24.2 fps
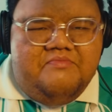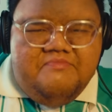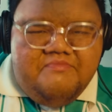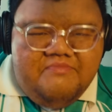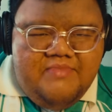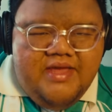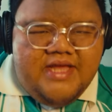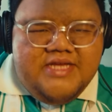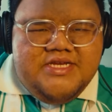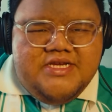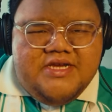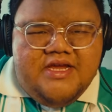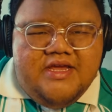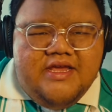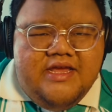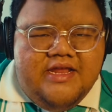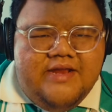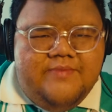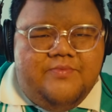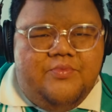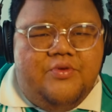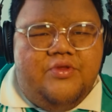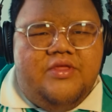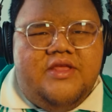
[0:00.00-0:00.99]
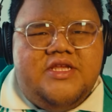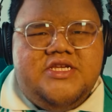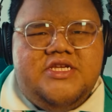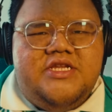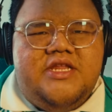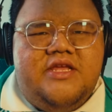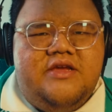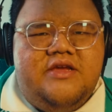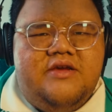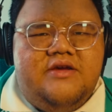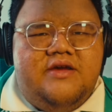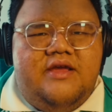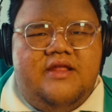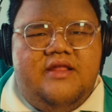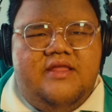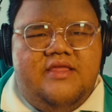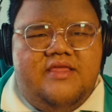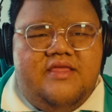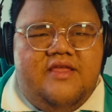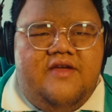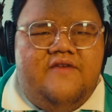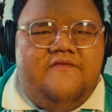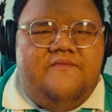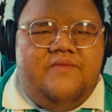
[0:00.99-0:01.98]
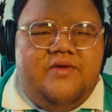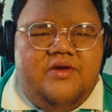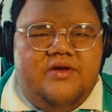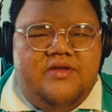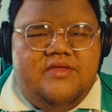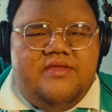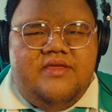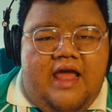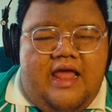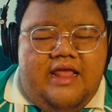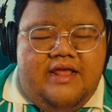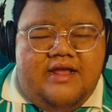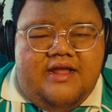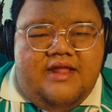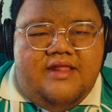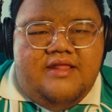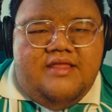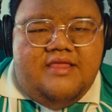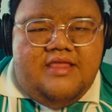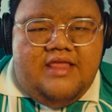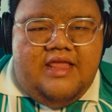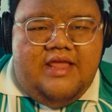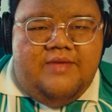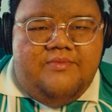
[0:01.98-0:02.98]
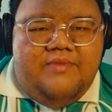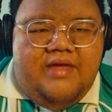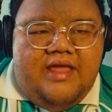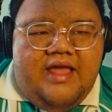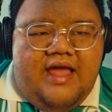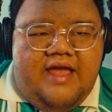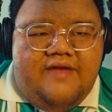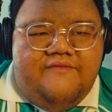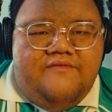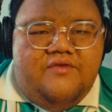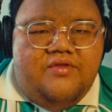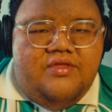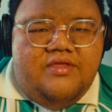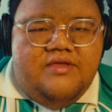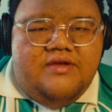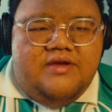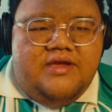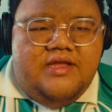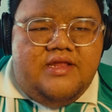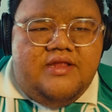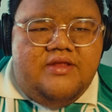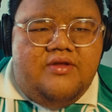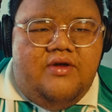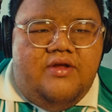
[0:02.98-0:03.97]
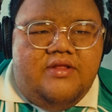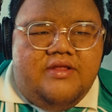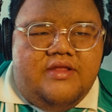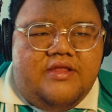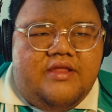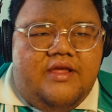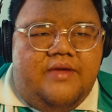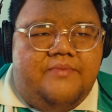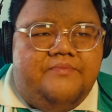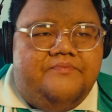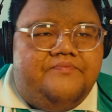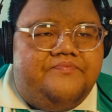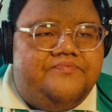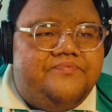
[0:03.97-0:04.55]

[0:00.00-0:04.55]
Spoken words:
make sure I get the positioning right and stuff, because I can't see my iPhone screen all the time.